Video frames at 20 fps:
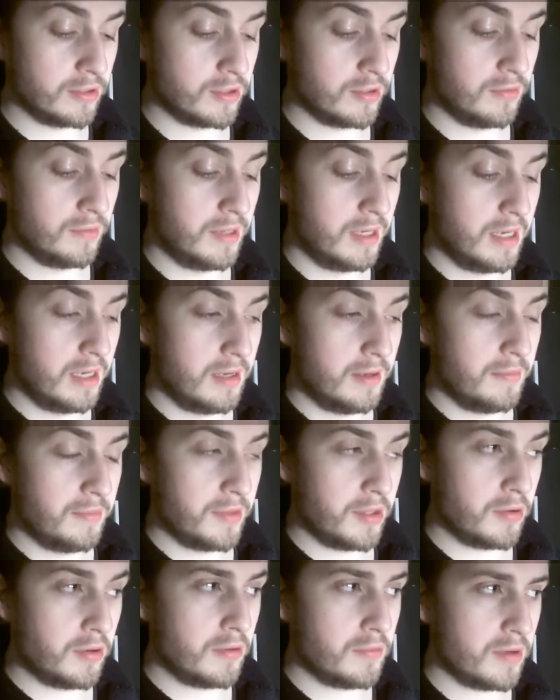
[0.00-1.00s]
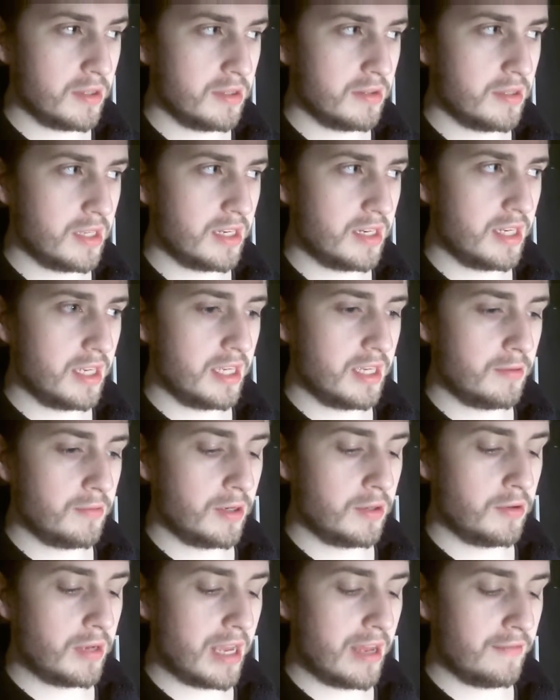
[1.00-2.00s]
So the only one
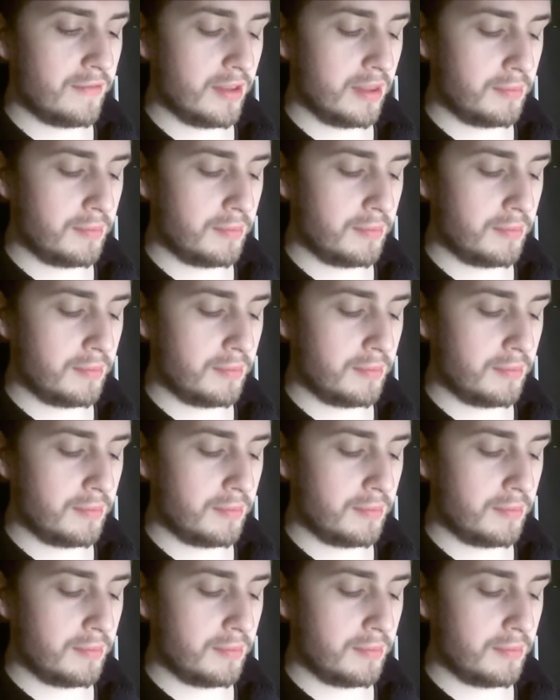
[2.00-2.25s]
where you can't find